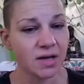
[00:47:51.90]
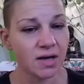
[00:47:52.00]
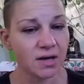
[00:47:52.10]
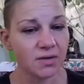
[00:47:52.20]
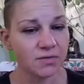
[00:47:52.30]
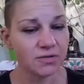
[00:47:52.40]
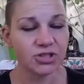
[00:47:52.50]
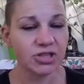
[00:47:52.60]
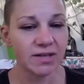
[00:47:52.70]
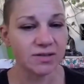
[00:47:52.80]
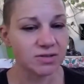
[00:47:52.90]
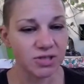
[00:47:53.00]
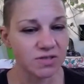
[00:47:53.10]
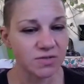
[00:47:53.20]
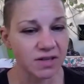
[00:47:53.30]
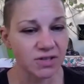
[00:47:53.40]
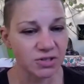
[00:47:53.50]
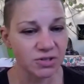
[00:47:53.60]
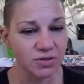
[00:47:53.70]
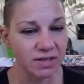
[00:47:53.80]
of Jen, just fucking
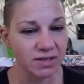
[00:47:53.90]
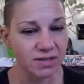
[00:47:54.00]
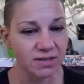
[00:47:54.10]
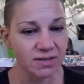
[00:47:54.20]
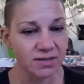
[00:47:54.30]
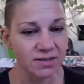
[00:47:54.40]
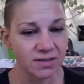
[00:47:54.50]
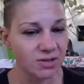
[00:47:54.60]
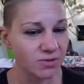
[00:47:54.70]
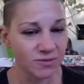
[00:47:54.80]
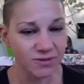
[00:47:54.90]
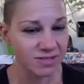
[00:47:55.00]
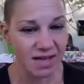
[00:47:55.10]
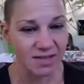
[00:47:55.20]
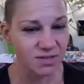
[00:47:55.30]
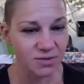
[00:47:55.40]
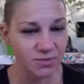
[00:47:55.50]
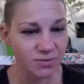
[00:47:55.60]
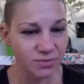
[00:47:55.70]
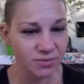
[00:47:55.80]
do it. The universe has
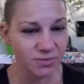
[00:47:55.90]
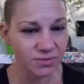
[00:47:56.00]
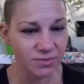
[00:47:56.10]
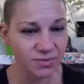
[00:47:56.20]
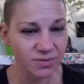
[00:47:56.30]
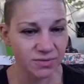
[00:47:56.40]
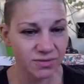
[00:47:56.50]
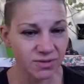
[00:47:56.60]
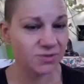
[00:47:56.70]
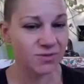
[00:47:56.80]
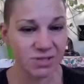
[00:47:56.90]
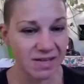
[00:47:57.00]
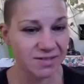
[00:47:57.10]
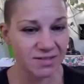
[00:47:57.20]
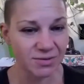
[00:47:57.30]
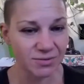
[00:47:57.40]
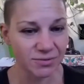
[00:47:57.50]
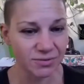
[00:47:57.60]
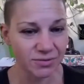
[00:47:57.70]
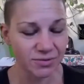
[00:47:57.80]
you. The universe has you.
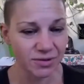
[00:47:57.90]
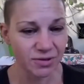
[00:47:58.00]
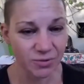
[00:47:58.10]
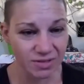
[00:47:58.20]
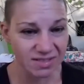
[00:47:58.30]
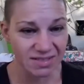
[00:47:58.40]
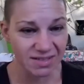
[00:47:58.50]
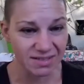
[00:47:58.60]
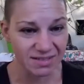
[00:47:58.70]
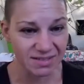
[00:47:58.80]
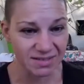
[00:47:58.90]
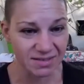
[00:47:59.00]
It always does.